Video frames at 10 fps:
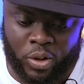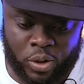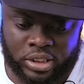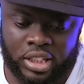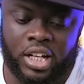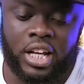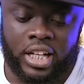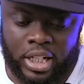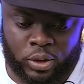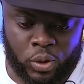Court.
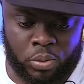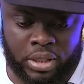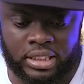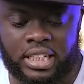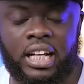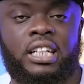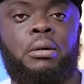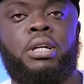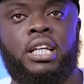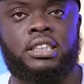And so basically
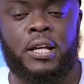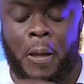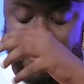that be it.